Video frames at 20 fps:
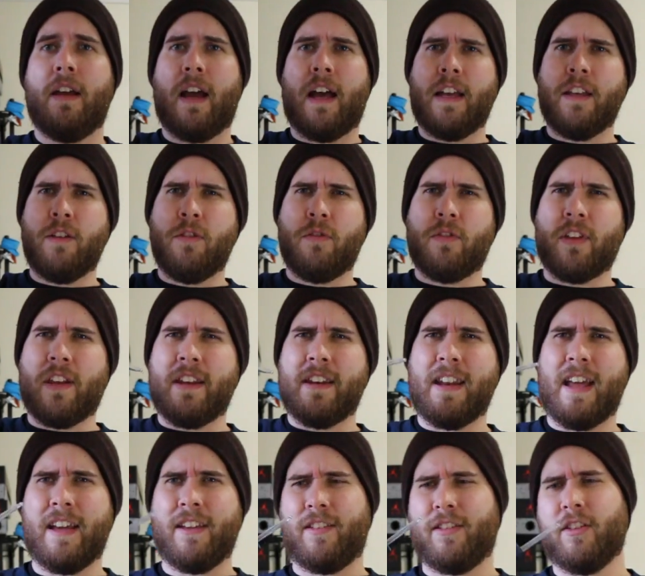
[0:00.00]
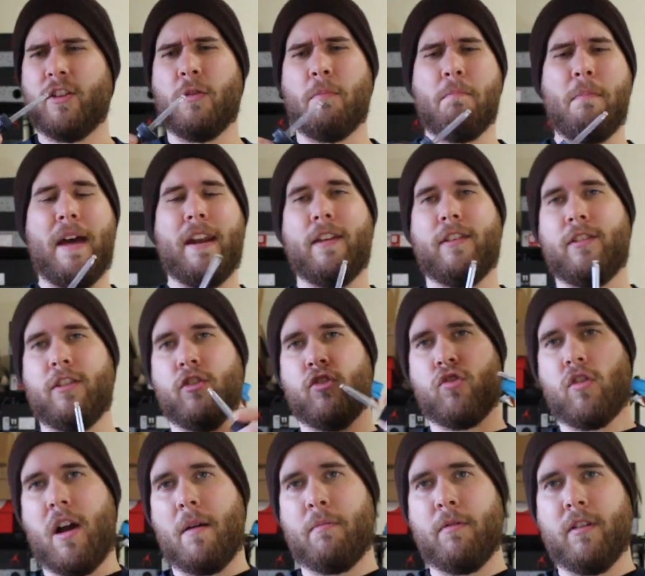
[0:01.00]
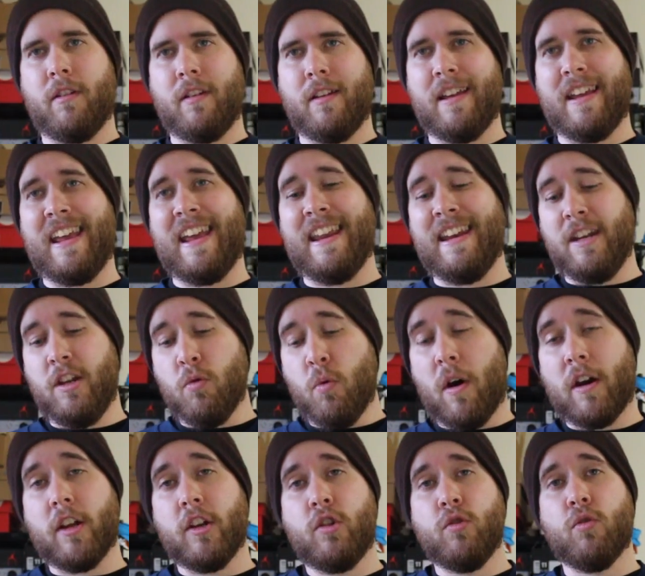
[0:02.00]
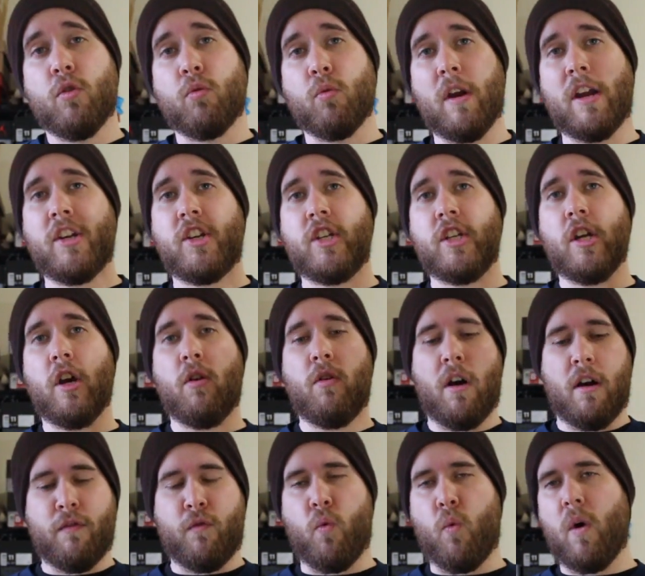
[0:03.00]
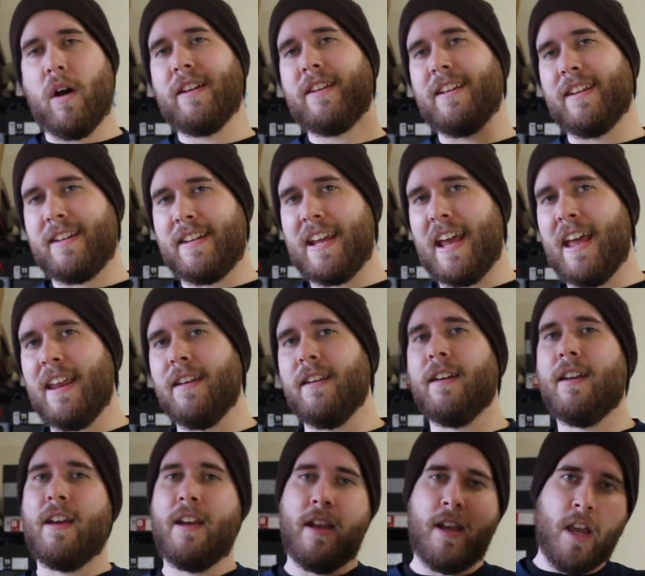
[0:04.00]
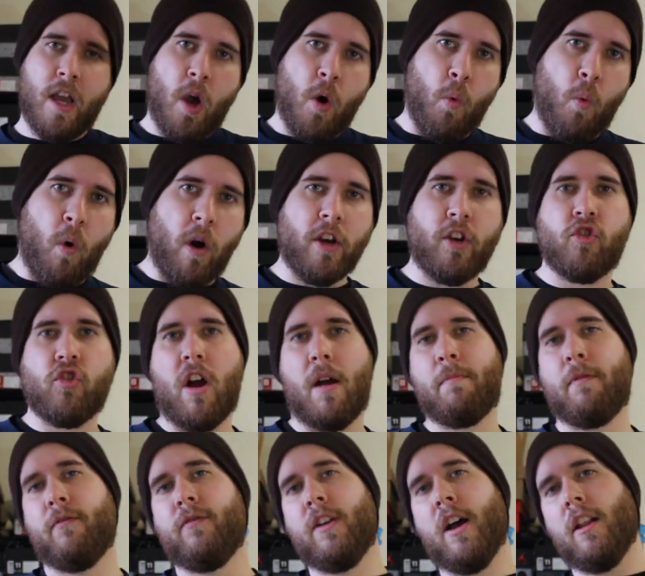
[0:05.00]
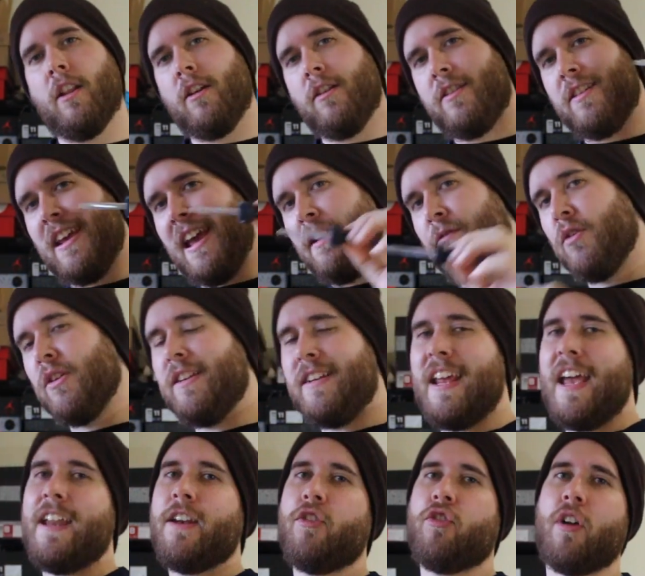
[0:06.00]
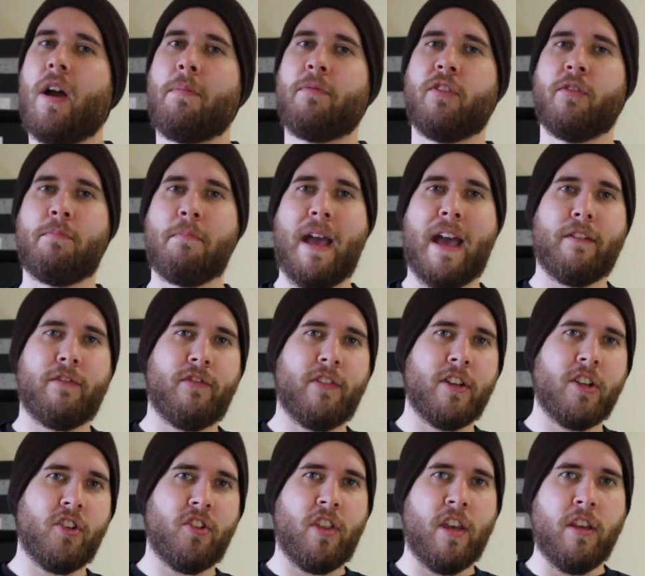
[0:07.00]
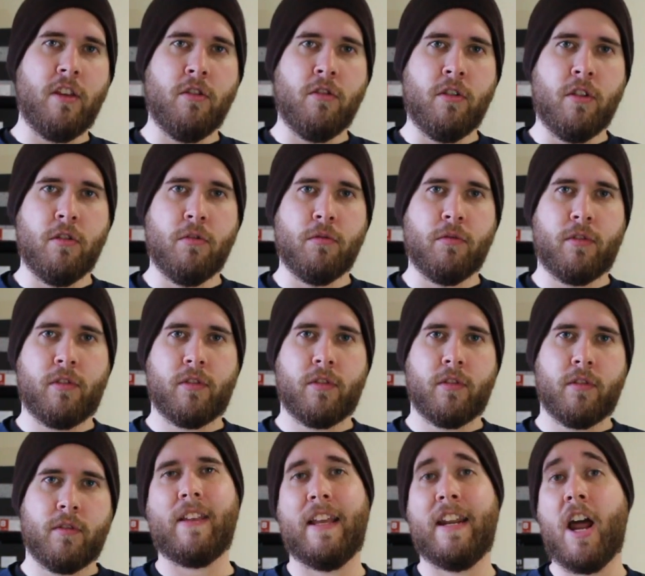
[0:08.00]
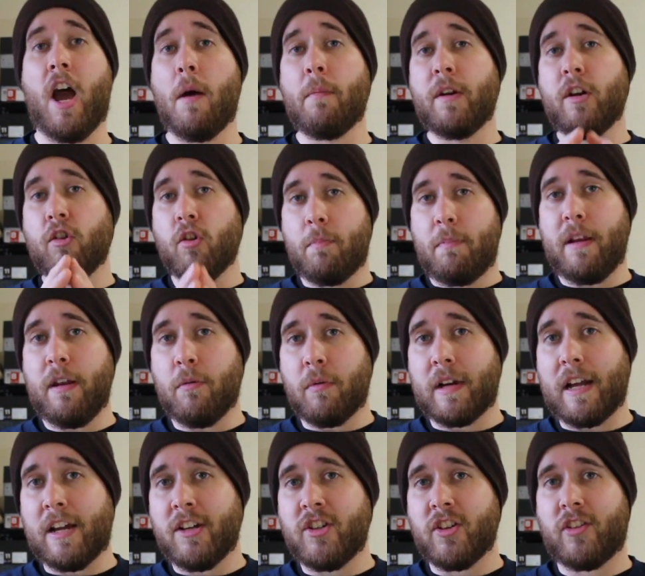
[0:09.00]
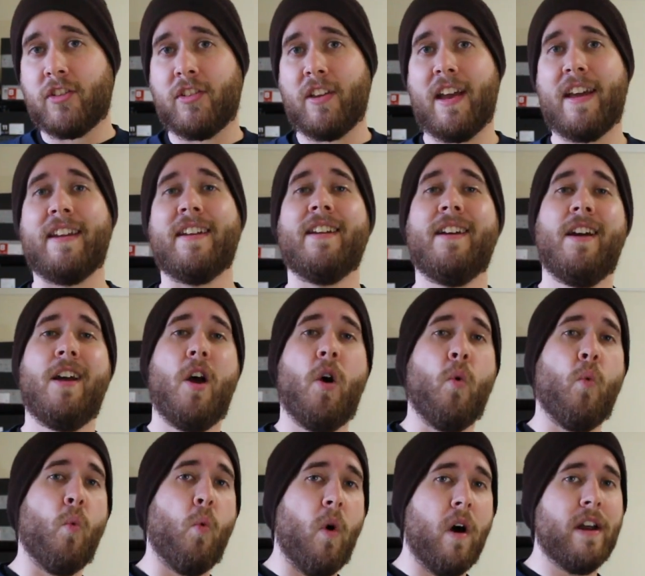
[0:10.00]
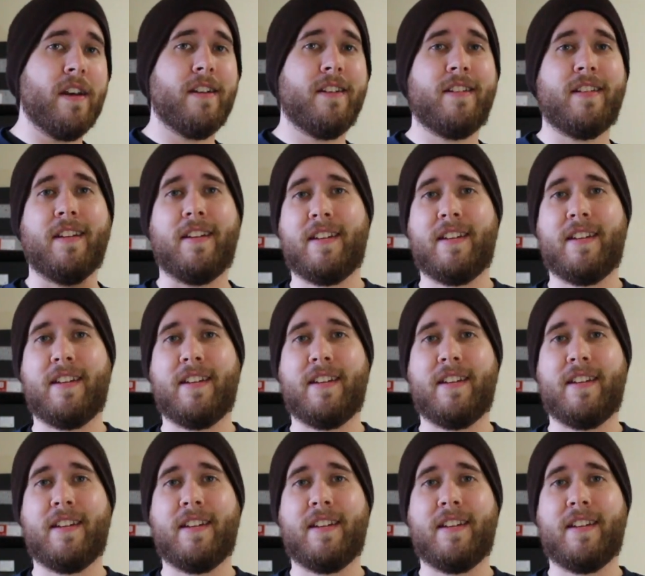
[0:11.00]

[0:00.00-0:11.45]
I use a nice little medicine dropper, and you want to do a ratio of 1 to 10. 1 drop of duller to every 10 drops of matte finish that you use. And I'm going to repeat what I just said. 1 to